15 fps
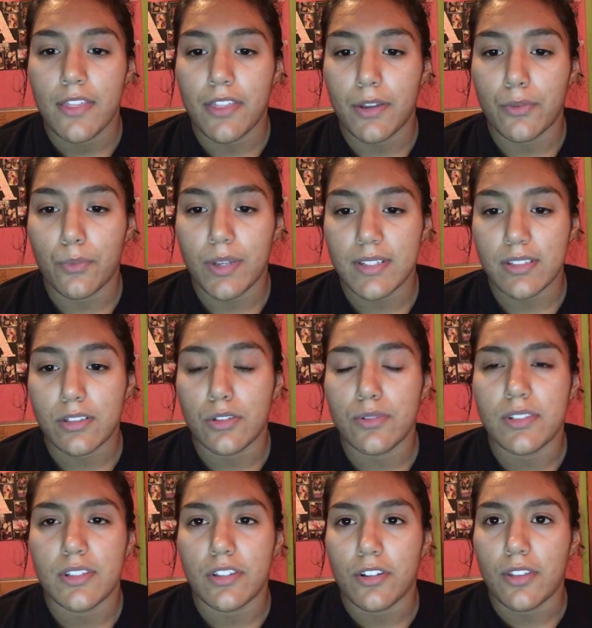than risk
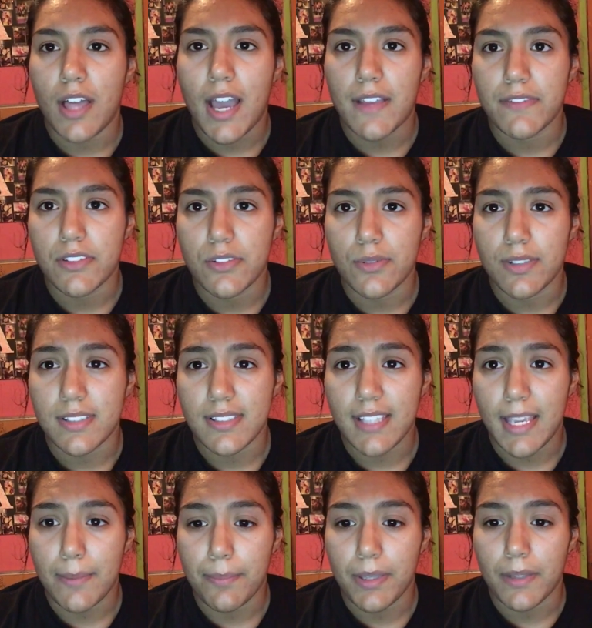losing their lives to
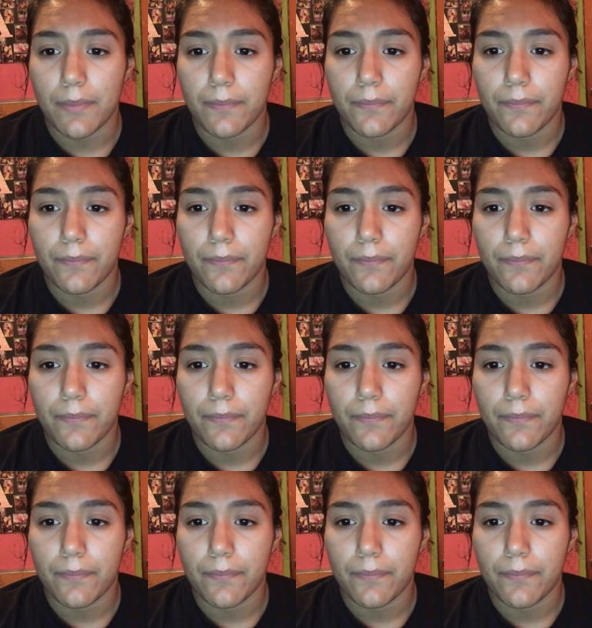escape it.